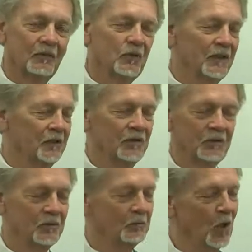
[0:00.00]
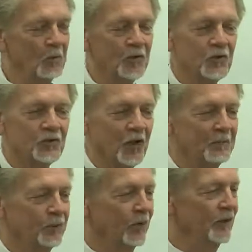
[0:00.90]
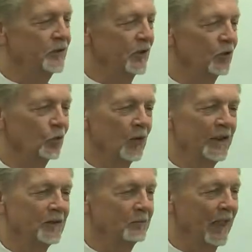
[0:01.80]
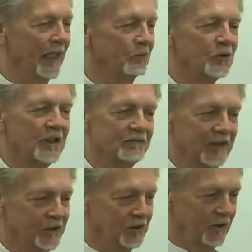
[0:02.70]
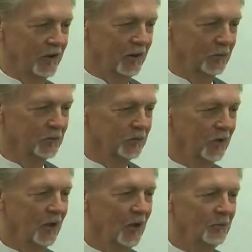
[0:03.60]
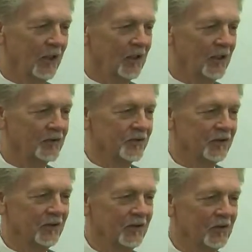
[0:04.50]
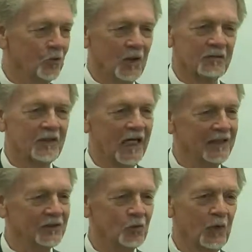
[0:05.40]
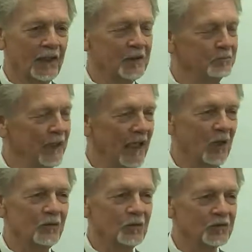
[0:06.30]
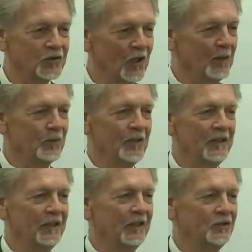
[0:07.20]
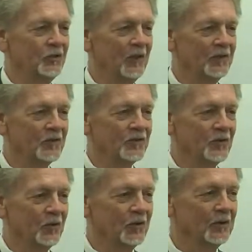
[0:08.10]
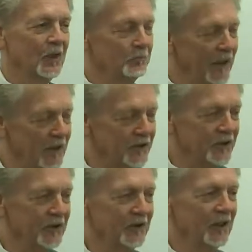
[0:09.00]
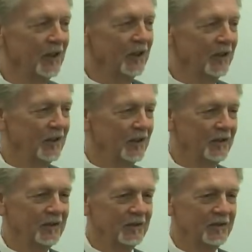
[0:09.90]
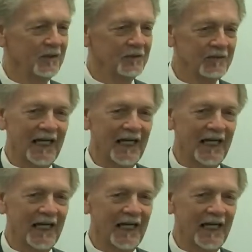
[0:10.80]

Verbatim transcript: And when the moment you start preaching and reading the Bible, conviction comes because the Word of God is quick and powerful and sharper than any two edged sword, piercing the